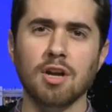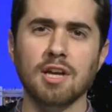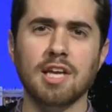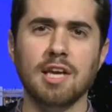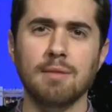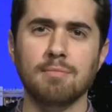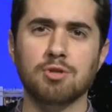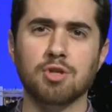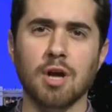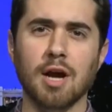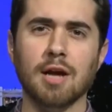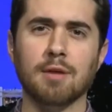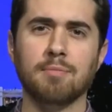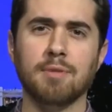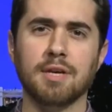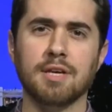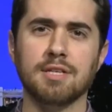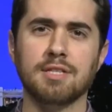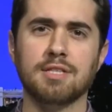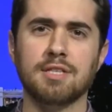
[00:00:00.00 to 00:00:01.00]
to keep track
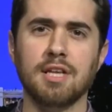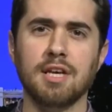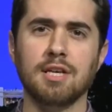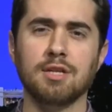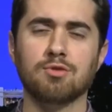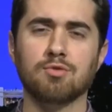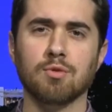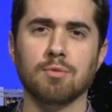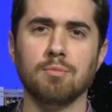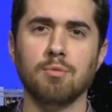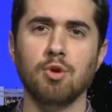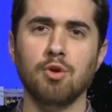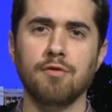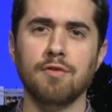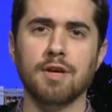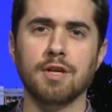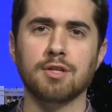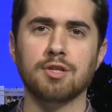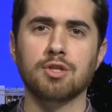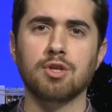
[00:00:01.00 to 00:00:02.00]
because things were
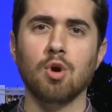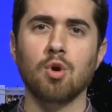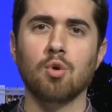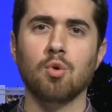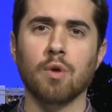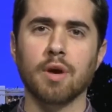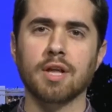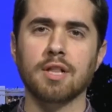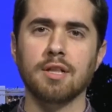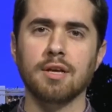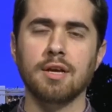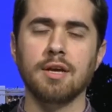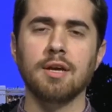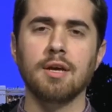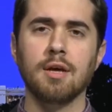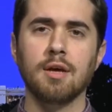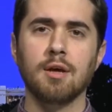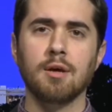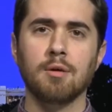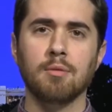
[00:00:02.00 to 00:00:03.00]
moving so quickly.
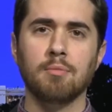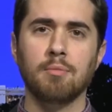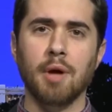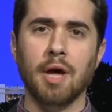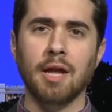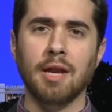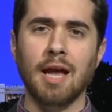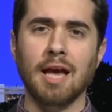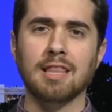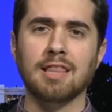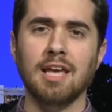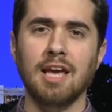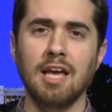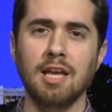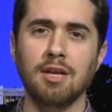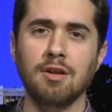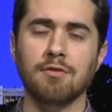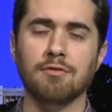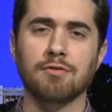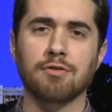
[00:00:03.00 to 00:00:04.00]
But at the
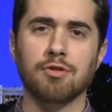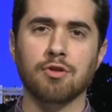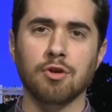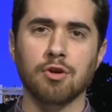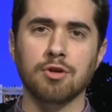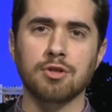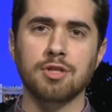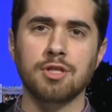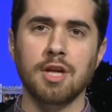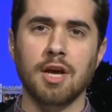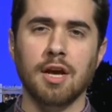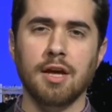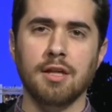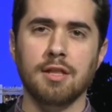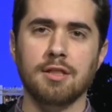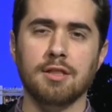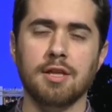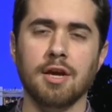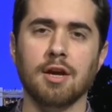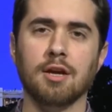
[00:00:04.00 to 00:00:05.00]
end of Thursday,
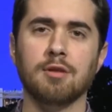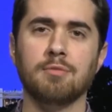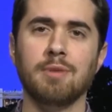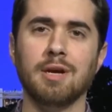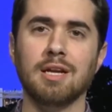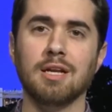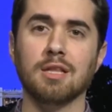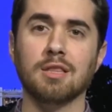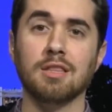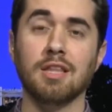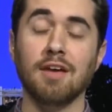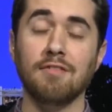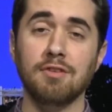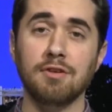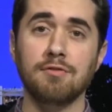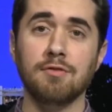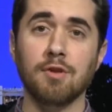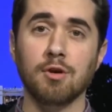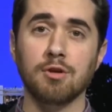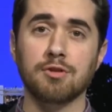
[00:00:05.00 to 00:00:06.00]
there had been 11
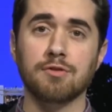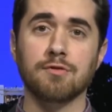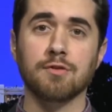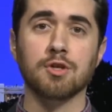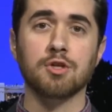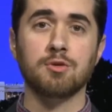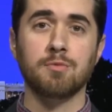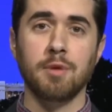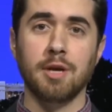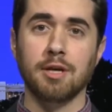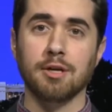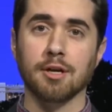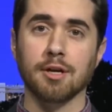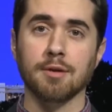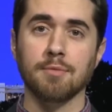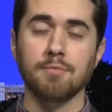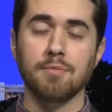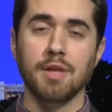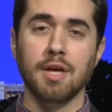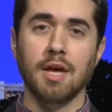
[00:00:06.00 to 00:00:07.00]
votes for speaker,
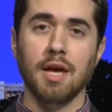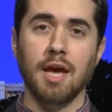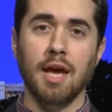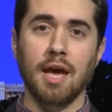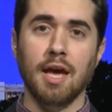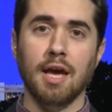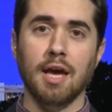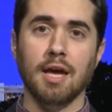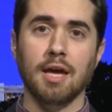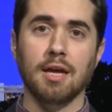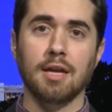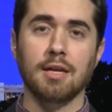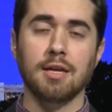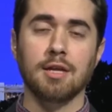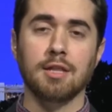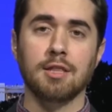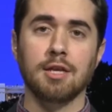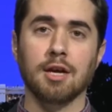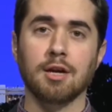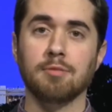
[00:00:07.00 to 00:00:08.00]
and
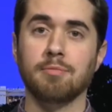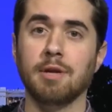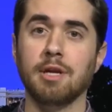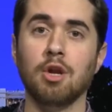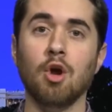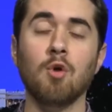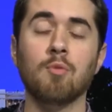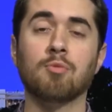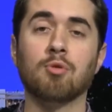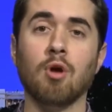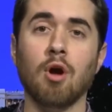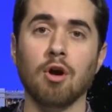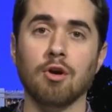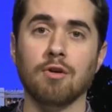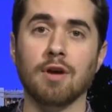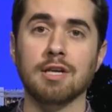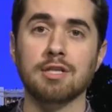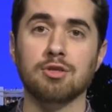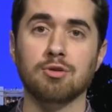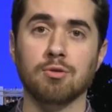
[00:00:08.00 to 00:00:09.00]
there had been no
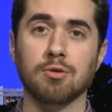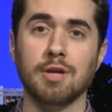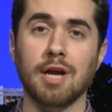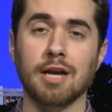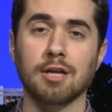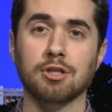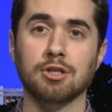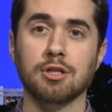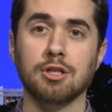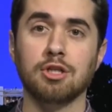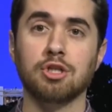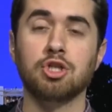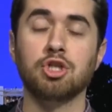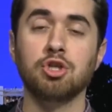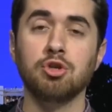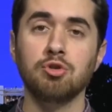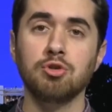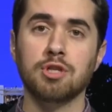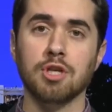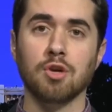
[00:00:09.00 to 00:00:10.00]
progress toward actually
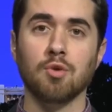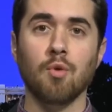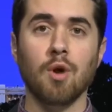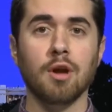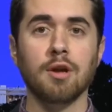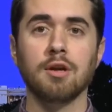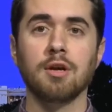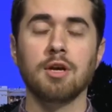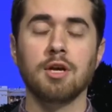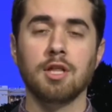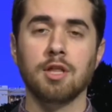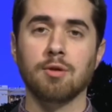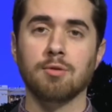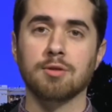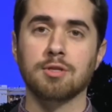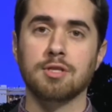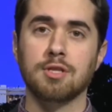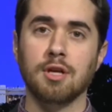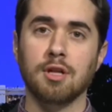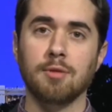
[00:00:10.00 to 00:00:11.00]
choosing one. There were
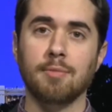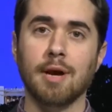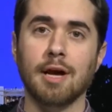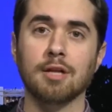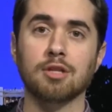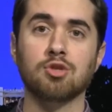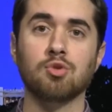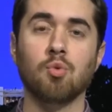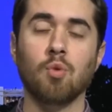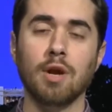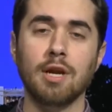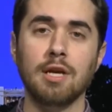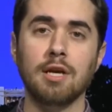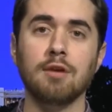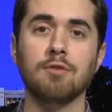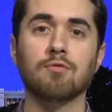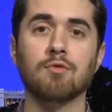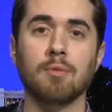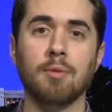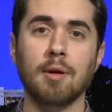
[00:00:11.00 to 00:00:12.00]
still about 20
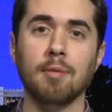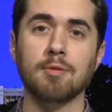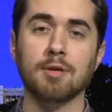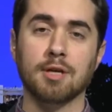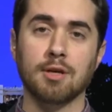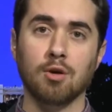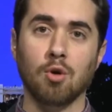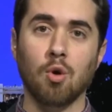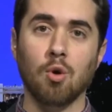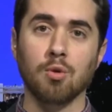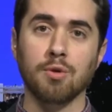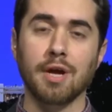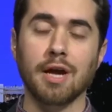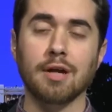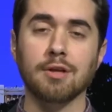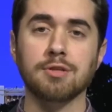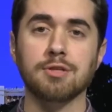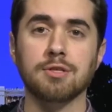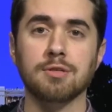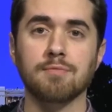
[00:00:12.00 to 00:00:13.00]
Republican
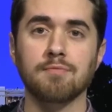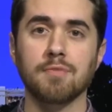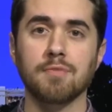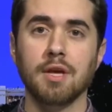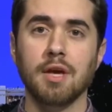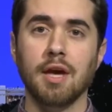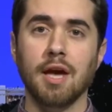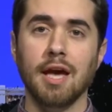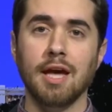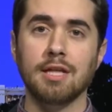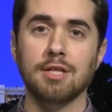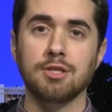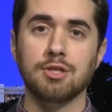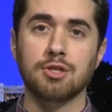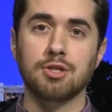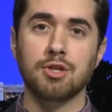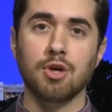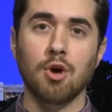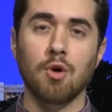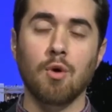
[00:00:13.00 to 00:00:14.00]
holdouts. And
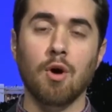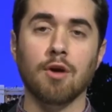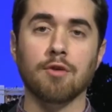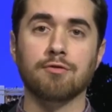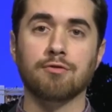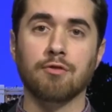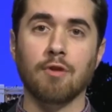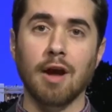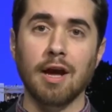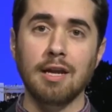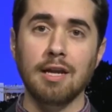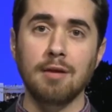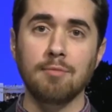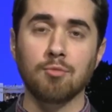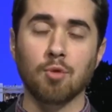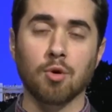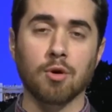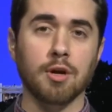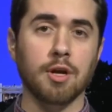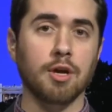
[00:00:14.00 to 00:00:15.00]
so on Friday
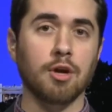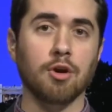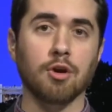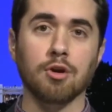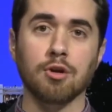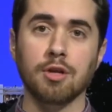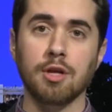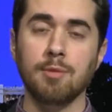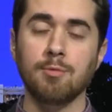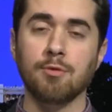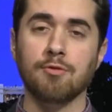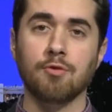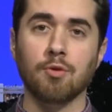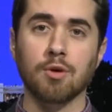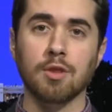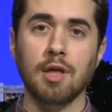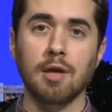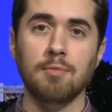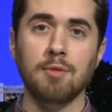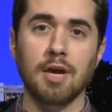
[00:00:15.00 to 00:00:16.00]
morning, early before
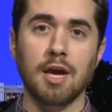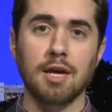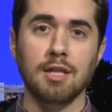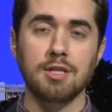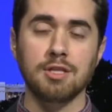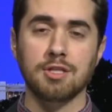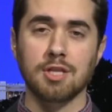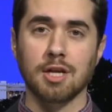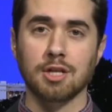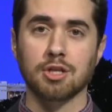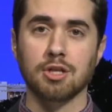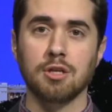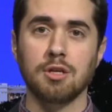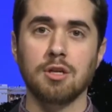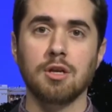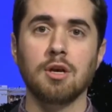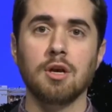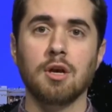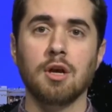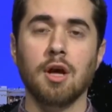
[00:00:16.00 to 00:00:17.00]
they began the session,
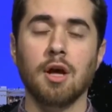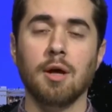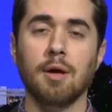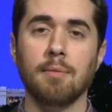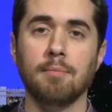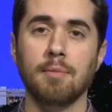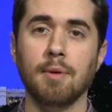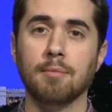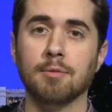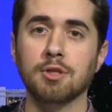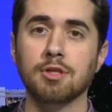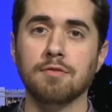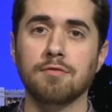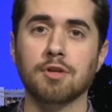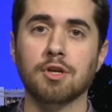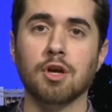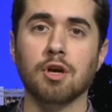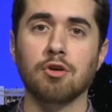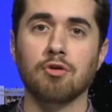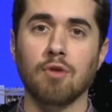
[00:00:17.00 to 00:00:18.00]
uh, members of the
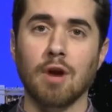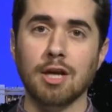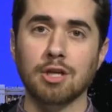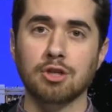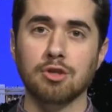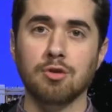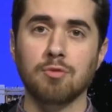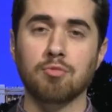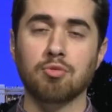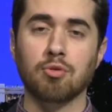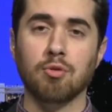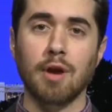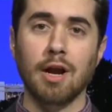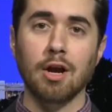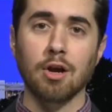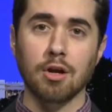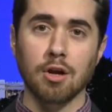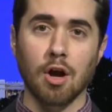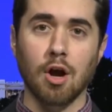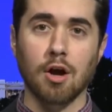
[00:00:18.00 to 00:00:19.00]
Congressional
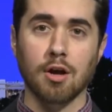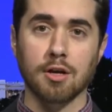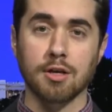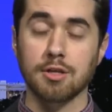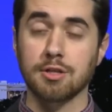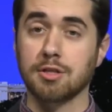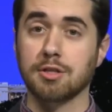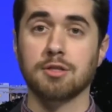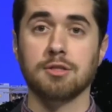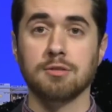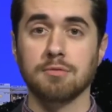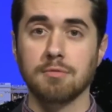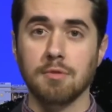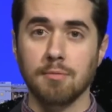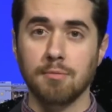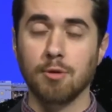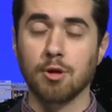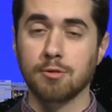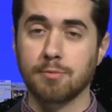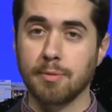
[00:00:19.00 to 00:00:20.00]
Prayer Caucus
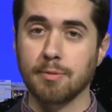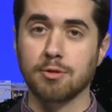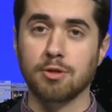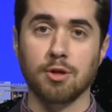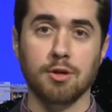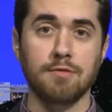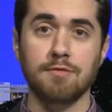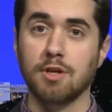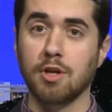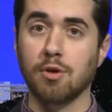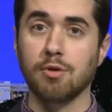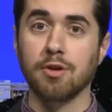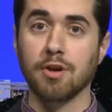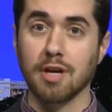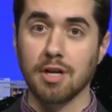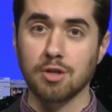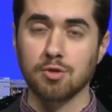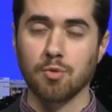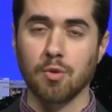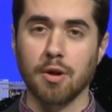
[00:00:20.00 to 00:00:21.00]
most people don't even know there
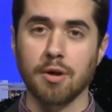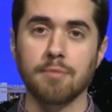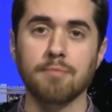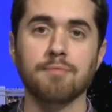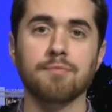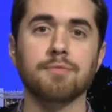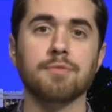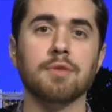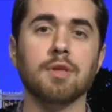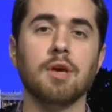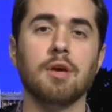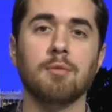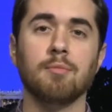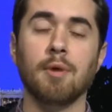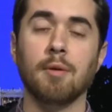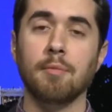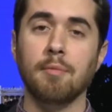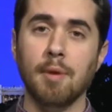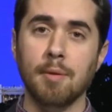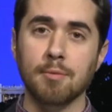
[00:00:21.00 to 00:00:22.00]
is one.
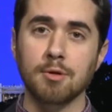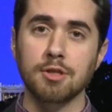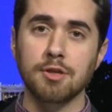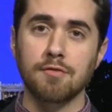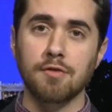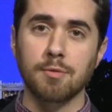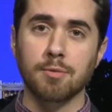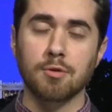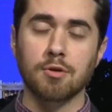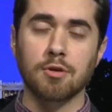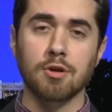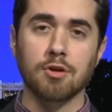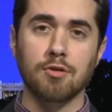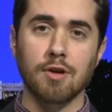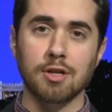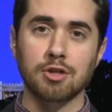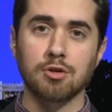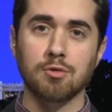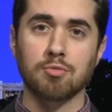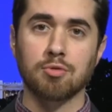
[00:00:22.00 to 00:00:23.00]
But members of the
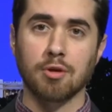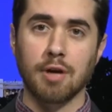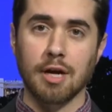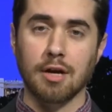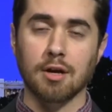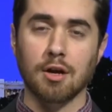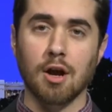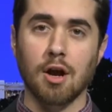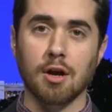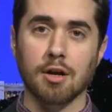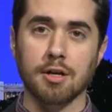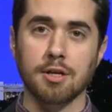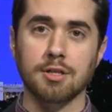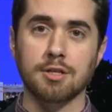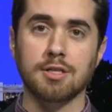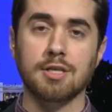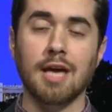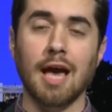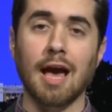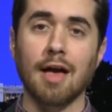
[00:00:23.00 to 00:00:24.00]
Congressional Prayer
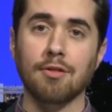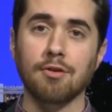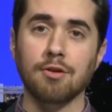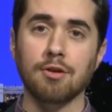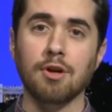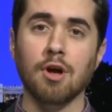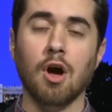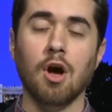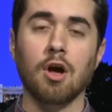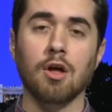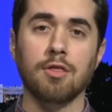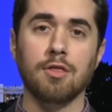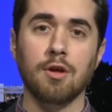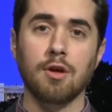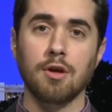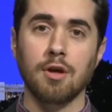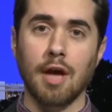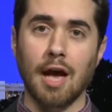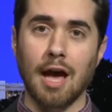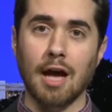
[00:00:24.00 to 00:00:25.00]
Caucus gathered on
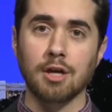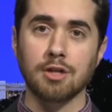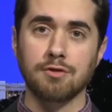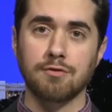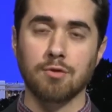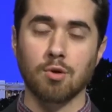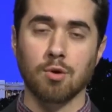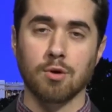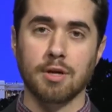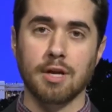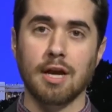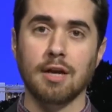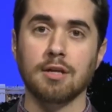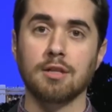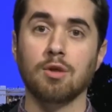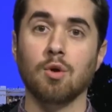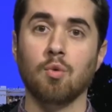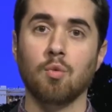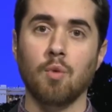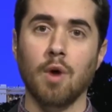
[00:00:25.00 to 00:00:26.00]
the House floor down in
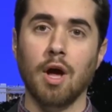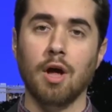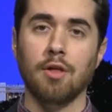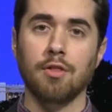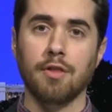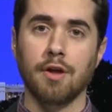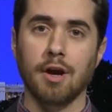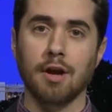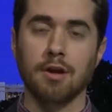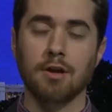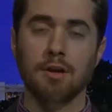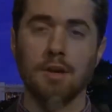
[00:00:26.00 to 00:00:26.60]
the well there